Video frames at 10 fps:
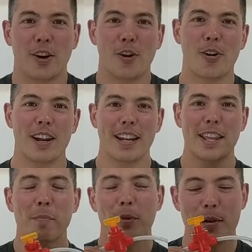All right, now
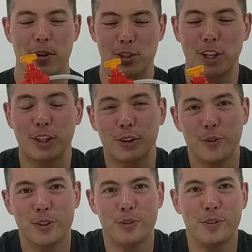that pretty much
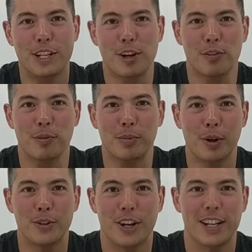concludes the video for
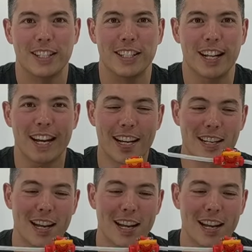BlowTies today.